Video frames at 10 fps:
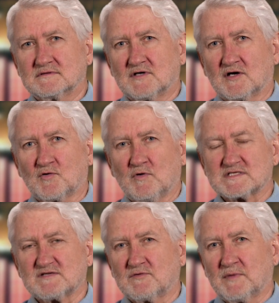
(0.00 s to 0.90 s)

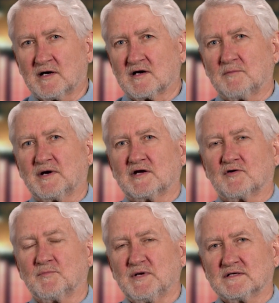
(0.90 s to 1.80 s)
conquest of America by
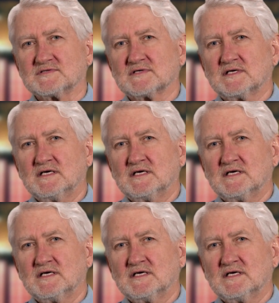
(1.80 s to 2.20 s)
Europeans,